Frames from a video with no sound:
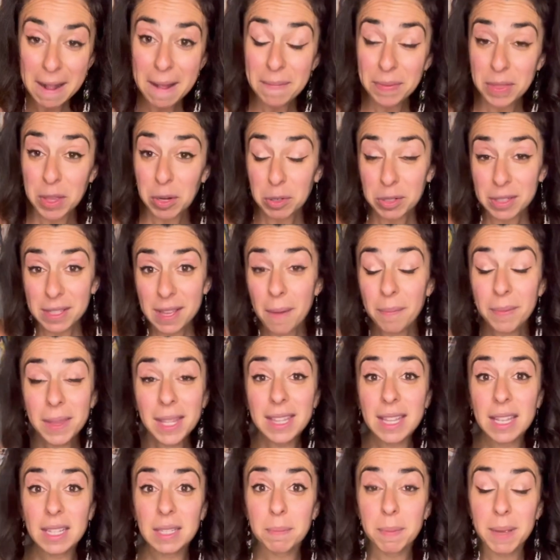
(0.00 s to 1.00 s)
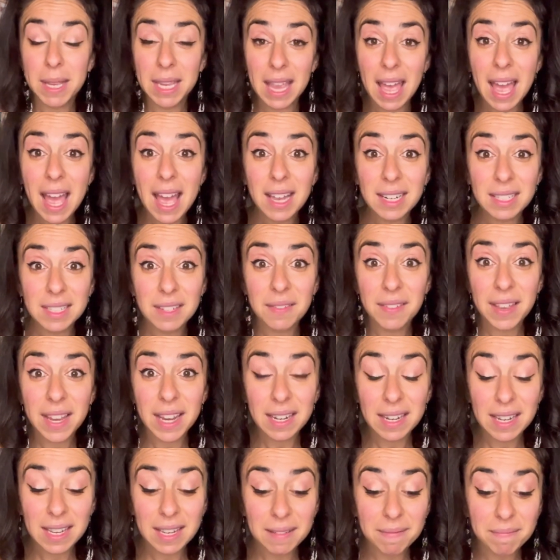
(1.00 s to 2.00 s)
there's something that's being
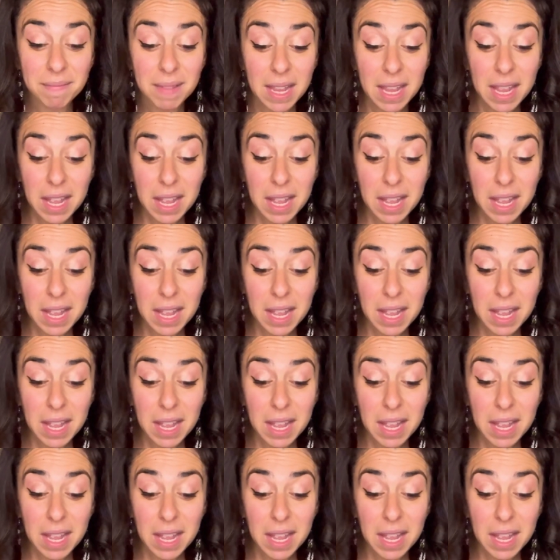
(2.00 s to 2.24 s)
activated.